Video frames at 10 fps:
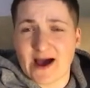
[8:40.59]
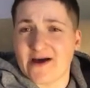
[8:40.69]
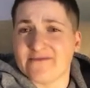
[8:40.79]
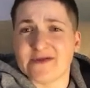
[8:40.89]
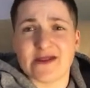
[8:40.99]

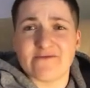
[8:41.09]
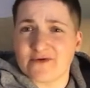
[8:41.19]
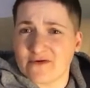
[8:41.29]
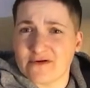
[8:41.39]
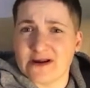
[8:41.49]
I've
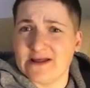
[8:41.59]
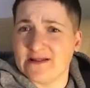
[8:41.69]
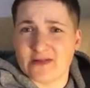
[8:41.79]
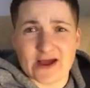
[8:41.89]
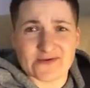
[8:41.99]
never in
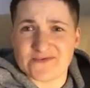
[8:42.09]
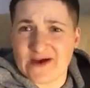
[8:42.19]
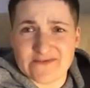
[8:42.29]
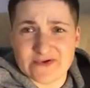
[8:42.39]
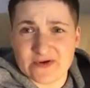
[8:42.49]
the last
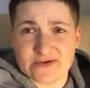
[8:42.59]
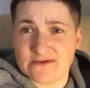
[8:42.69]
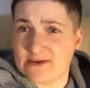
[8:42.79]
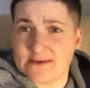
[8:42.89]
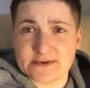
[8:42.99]
five years
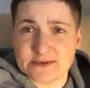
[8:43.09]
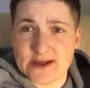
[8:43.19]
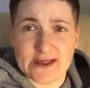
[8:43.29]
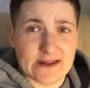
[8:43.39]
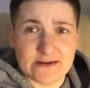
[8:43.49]
have ever
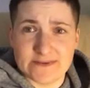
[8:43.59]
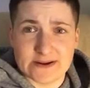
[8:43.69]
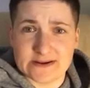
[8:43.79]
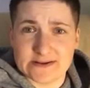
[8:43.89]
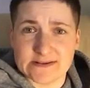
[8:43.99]
let
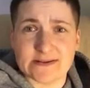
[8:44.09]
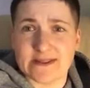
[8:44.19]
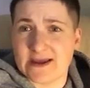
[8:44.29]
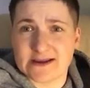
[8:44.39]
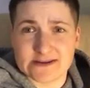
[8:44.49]
anybody's
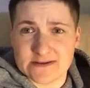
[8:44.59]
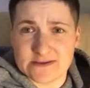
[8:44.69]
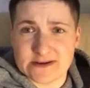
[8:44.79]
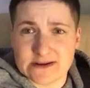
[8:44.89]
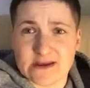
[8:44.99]

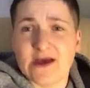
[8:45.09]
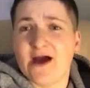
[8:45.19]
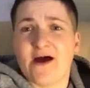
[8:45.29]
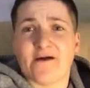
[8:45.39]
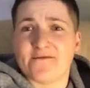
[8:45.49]
negativity
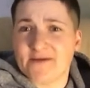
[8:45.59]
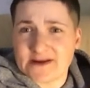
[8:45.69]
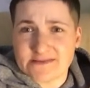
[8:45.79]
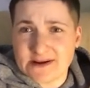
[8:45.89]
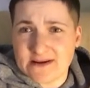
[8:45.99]

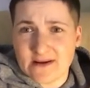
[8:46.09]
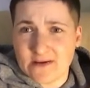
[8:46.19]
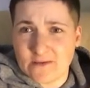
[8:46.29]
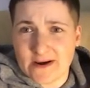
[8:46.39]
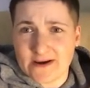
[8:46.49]
affect me in
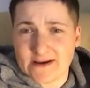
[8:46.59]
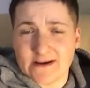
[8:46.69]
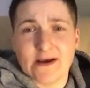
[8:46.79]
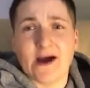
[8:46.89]
any way.